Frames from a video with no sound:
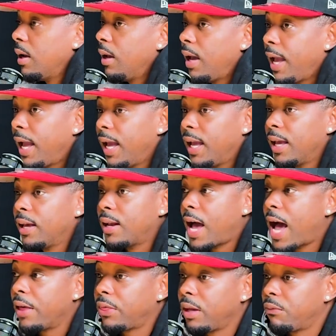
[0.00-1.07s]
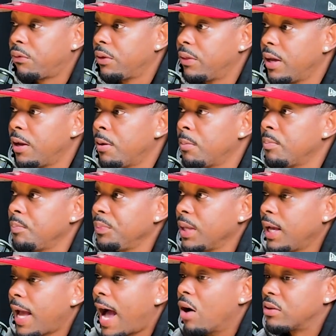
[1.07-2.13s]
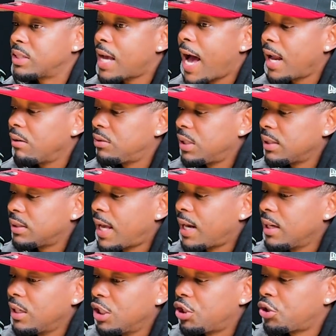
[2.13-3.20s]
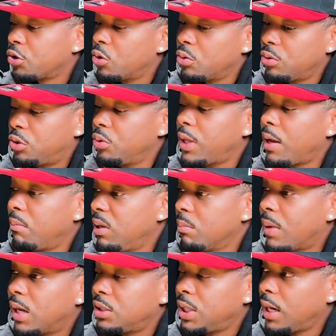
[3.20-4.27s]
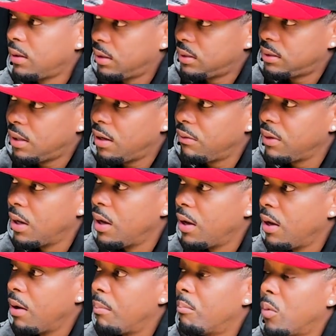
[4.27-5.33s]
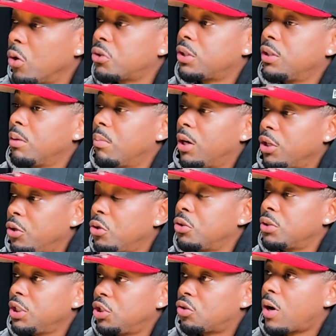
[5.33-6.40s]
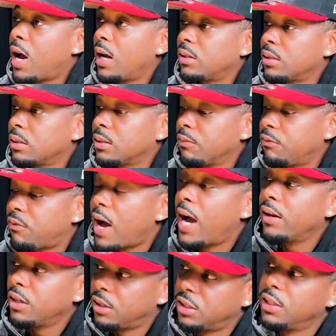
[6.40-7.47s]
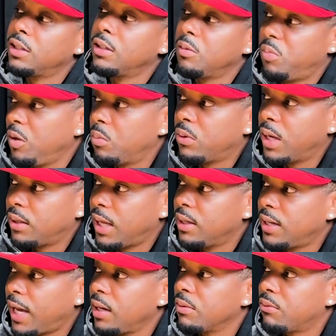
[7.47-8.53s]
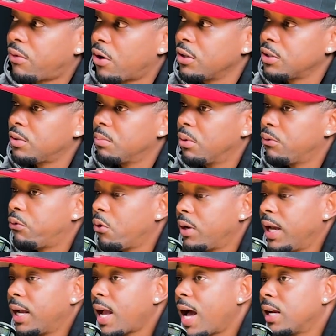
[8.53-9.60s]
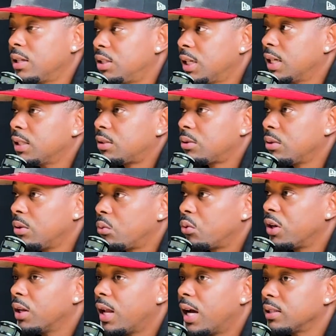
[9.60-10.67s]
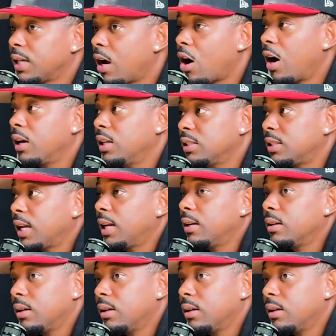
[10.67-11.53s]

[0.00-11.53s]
And I think for them, outside of just that initial, do they meet my checklist stuff? Yeah. Most of them are usually trying to find the good in the people that they dating first before they kind of just realize that, all right, this ain't,